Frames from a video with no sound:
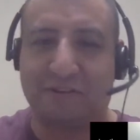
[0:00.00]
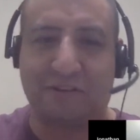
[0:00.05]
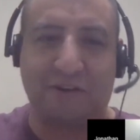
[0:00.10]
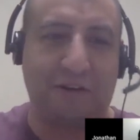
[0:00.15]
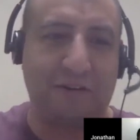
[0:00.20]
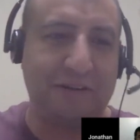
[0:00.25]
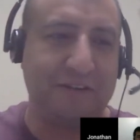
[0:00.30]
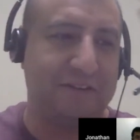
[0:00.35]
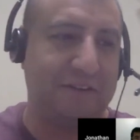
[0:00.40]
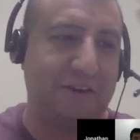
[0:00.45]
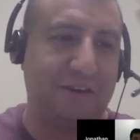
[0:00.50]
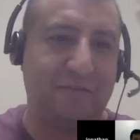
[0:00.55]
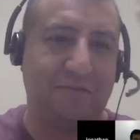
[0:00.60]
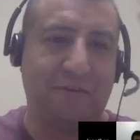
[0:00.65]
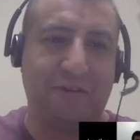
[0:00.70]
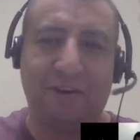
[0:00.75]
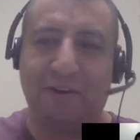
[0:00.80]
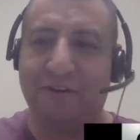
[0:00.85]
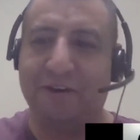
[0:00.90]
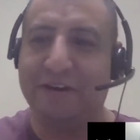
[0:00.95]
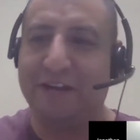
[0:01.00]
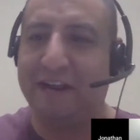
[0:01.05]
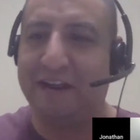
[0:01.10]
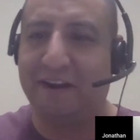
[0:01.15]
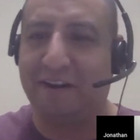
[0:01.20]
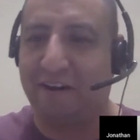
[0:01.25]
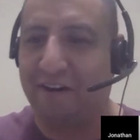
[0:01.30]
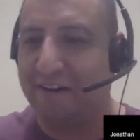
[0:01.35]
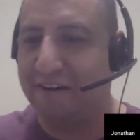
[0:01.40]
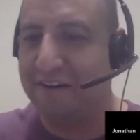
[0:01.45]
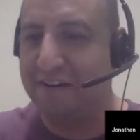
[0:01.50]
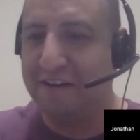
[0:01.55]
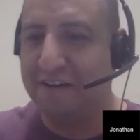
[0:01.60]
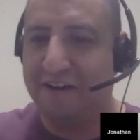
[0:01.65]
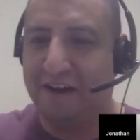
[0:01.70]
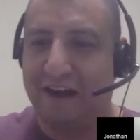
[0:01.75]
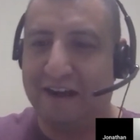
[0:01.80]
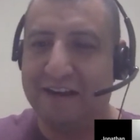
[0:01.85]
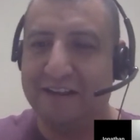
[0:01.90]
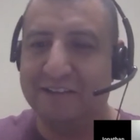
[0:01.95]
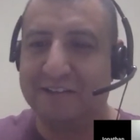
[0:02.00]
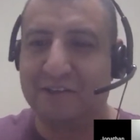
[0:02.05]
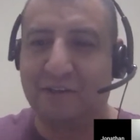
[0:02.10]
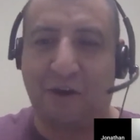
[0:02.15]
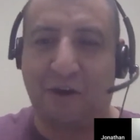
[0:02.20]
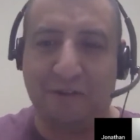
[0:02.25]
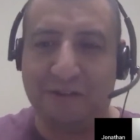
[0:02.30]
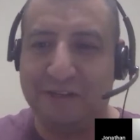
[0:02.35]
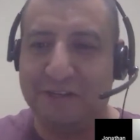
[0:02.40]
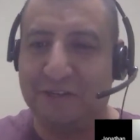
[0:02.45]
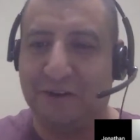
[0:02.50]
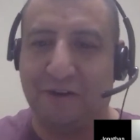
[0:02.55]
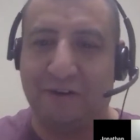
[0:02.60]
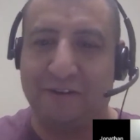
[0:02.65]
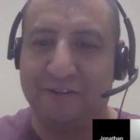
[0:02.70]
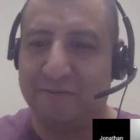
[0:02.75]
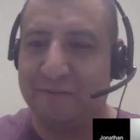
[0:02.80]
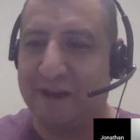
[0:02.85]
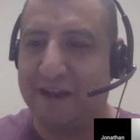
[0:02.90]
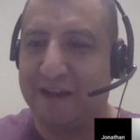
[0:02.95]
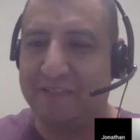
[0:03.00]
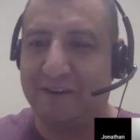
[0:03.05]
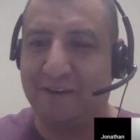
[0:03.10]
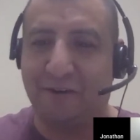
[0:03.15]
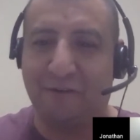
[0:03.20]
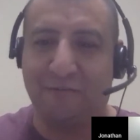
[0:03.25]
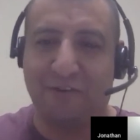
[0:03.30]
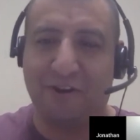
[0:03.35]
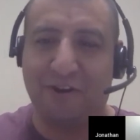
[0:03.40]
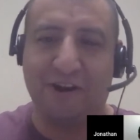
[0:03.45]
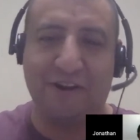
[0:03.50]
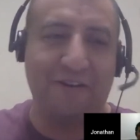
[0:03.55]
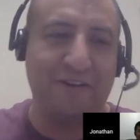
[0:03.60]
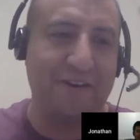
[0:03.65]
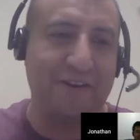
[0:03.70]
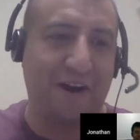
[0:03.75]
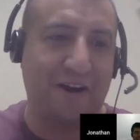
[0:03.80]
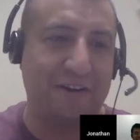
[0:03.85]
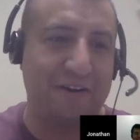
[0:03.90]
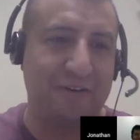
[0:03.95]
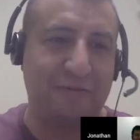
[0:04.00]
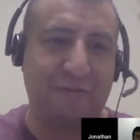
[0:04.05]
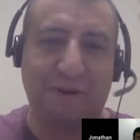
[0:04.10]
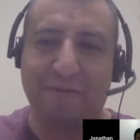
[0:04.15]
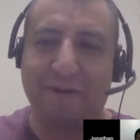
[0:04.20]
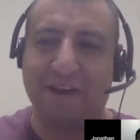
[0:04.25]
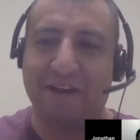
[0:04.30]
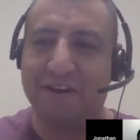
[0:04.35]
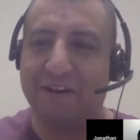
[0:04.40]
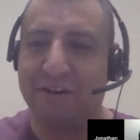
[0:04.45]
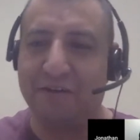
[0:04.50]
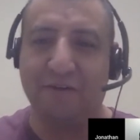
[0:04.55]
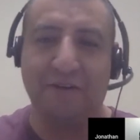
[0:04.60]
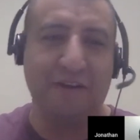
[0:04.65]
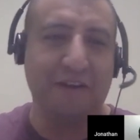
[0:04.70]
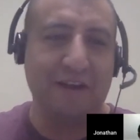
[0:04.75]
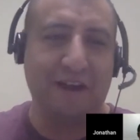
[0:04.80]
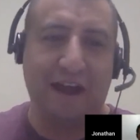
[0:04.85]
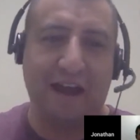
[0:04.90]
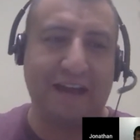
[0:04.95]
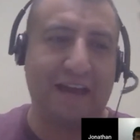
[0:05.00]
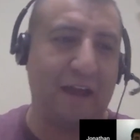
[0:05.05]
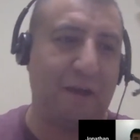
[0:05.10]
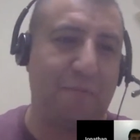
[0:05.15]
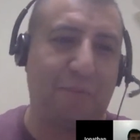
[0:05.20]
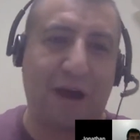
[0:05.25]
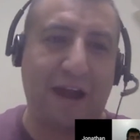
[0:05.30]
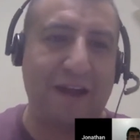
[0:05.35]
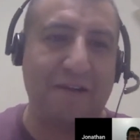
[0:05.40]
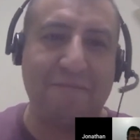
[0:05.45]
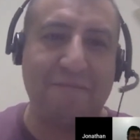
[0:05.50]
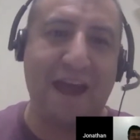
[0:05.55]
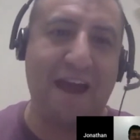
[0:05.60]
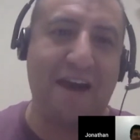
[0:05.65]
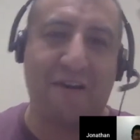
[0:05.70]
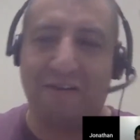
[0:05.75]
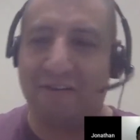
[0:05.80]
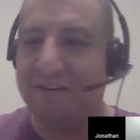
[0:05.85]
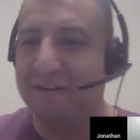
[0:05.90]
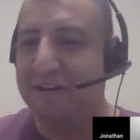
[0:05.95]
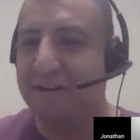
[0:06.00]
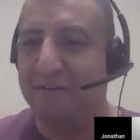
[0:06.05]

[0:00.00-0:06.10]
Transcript: Scalding Tarn for another year. I need Scalding Tarns, man. They're over $100. What am I going to do? I got to buy them now.